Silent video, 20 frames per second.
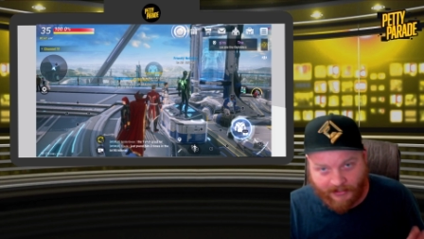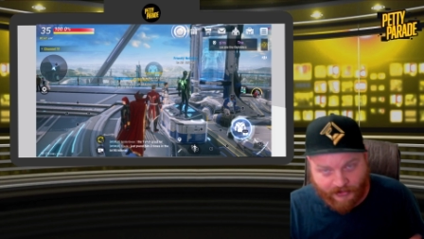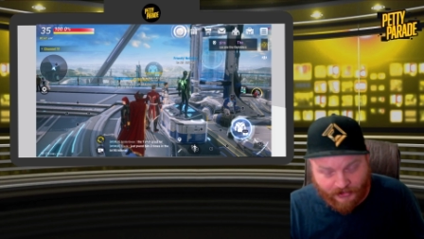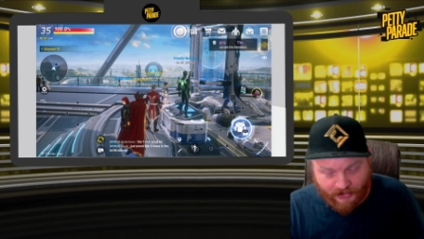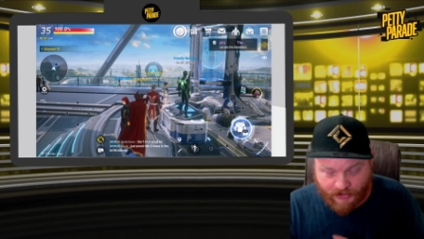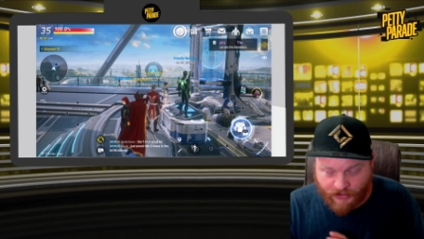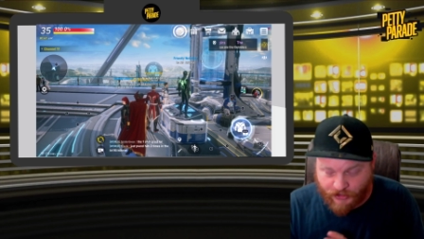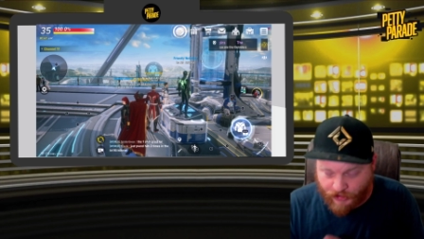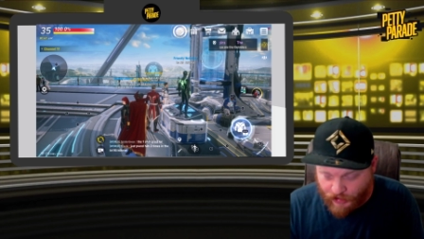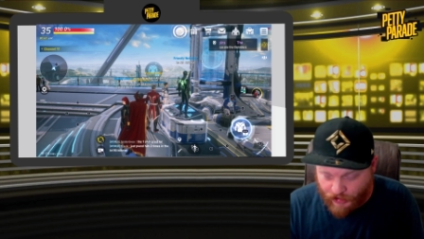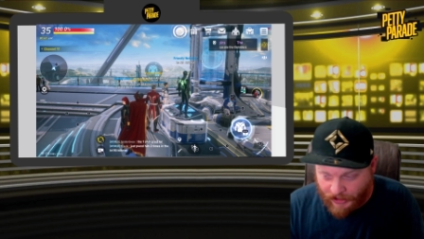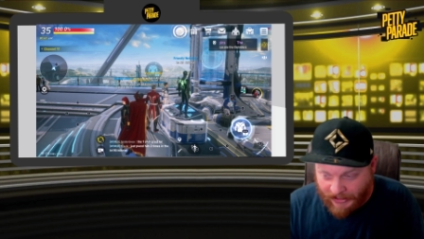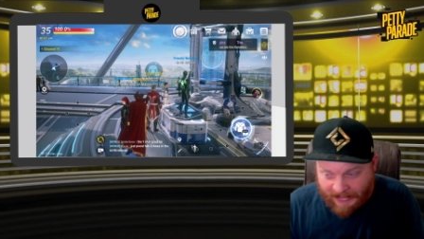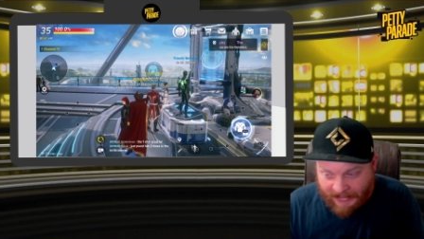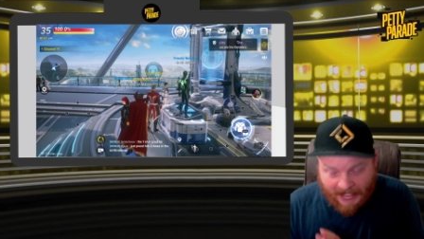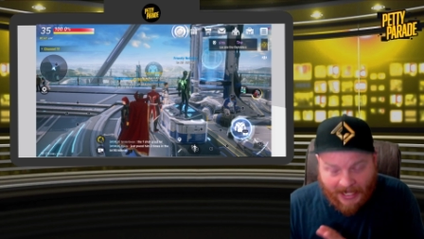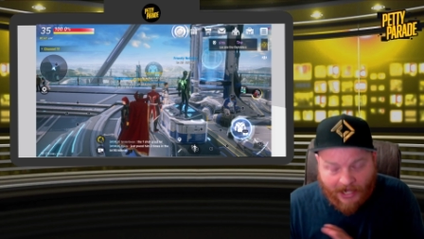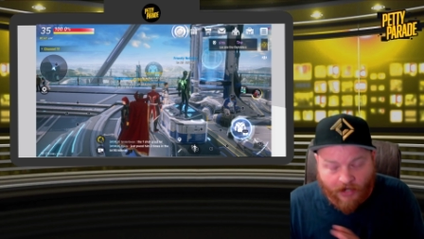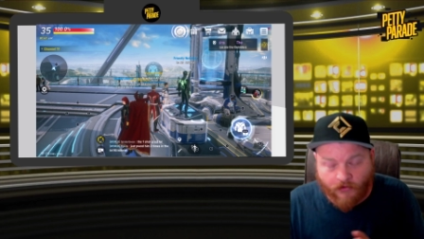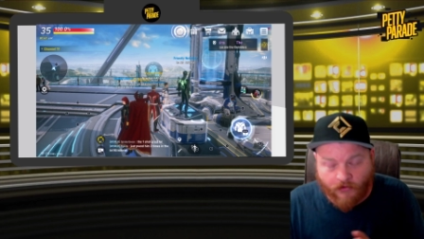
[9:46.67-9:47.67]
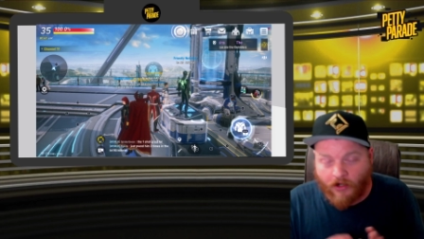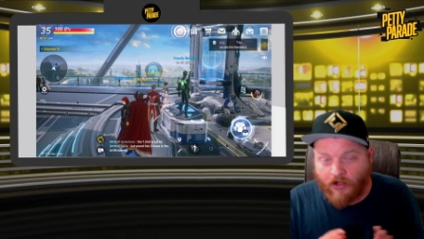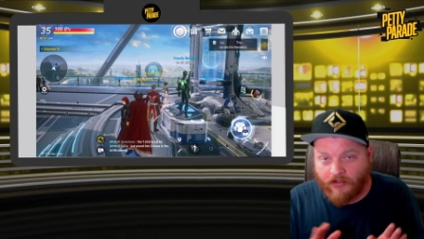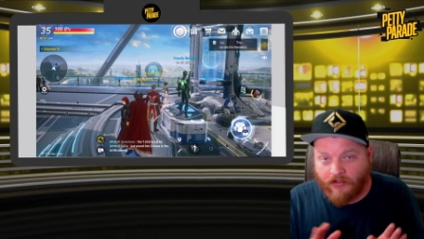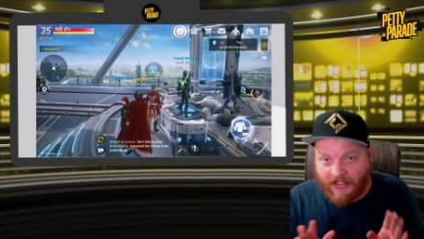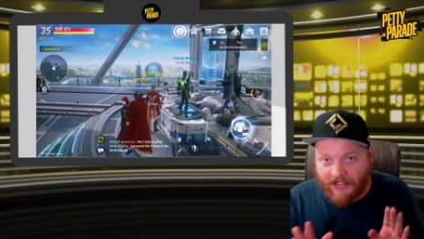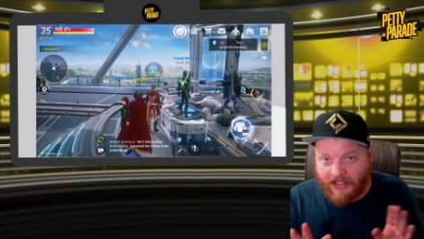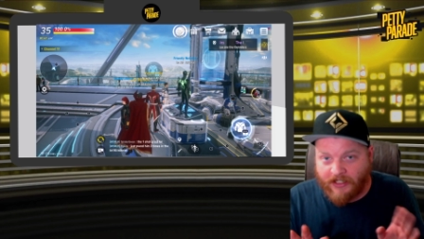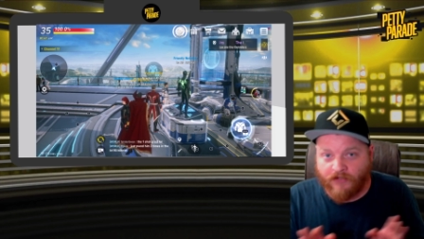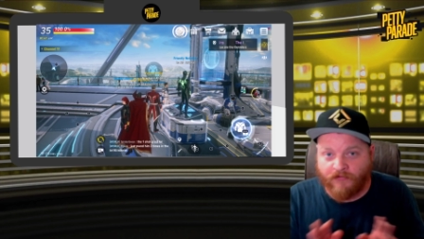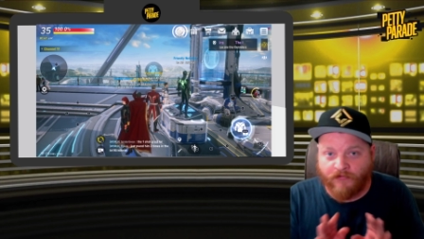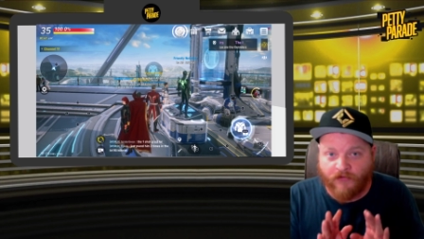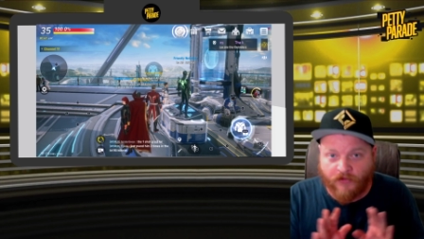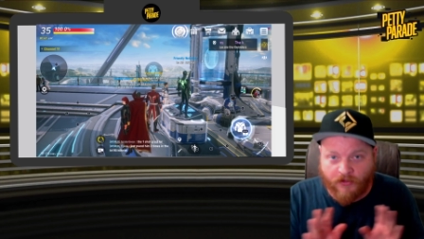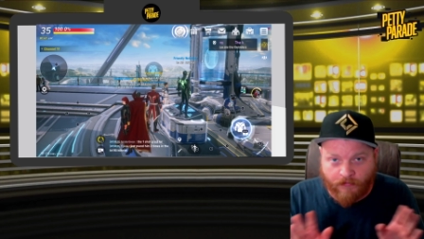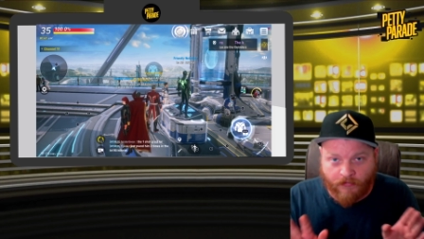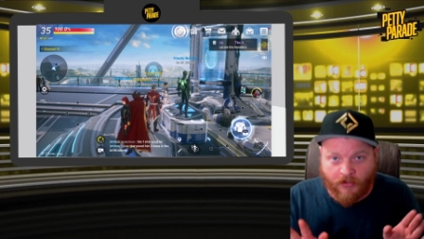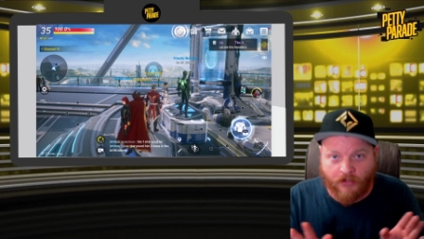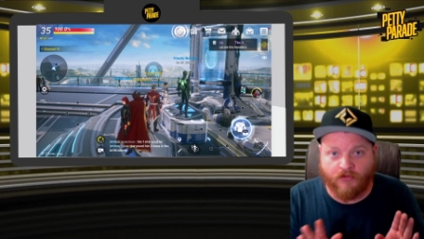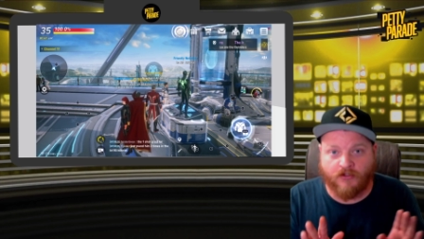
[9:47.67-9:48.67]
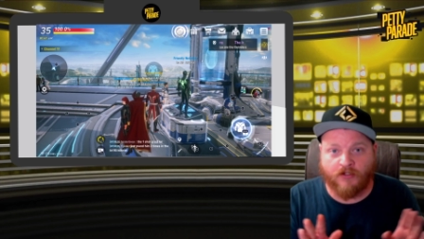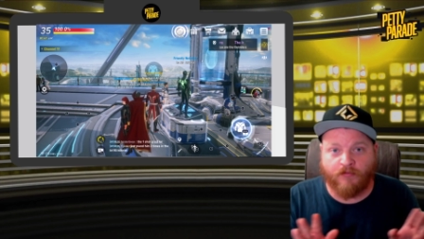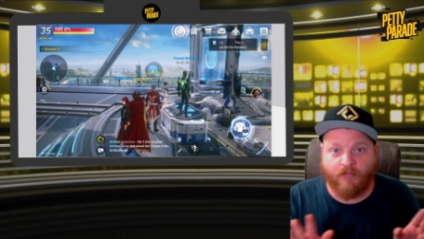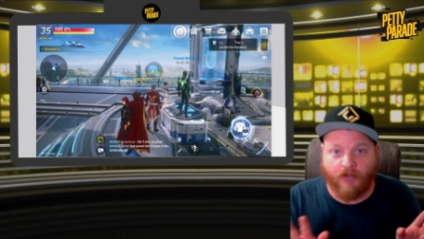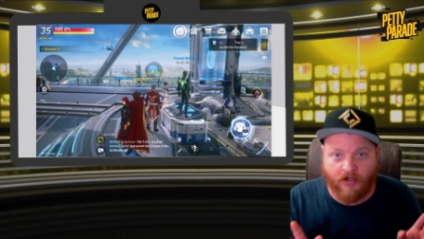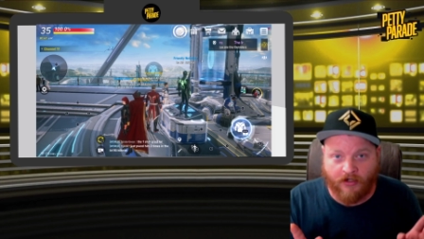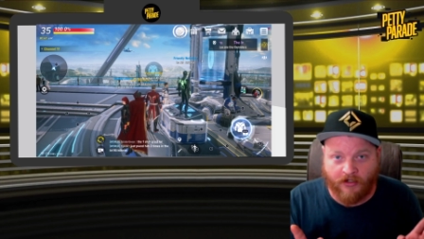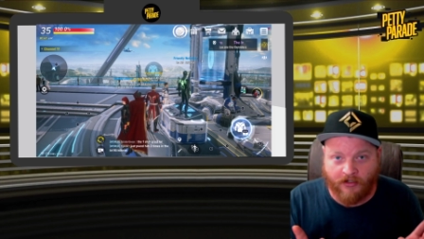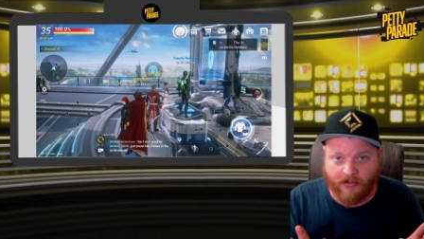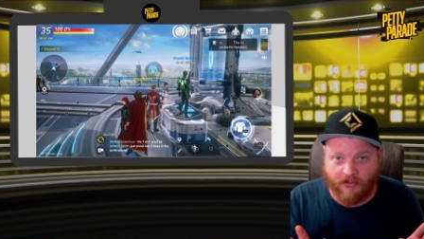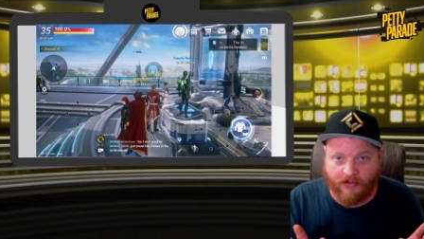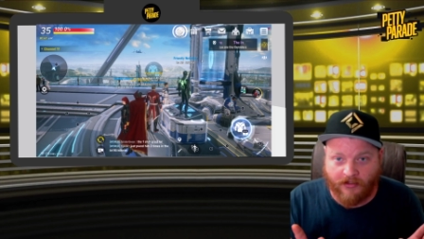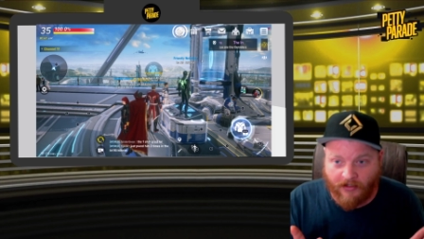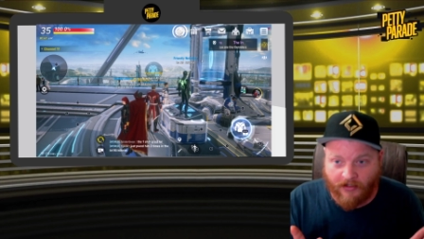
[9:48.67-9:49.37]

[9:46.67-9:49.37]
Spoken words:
Just chill out on gear for the most part,